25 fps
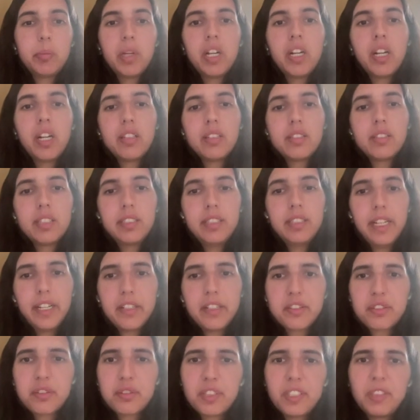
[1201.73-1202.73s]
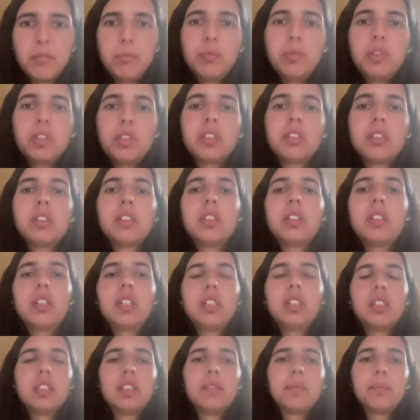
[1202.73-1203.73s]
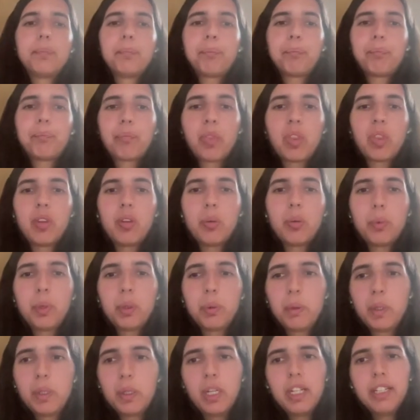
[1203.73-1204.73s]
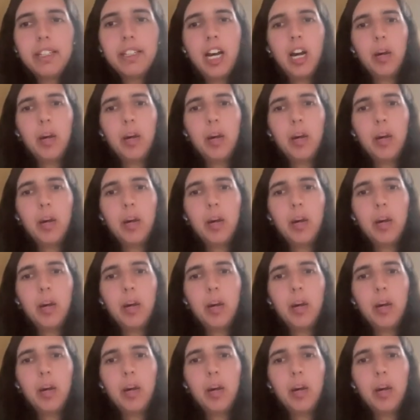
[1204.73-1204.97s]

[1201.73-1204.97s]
dependence in the extremes. So we were quite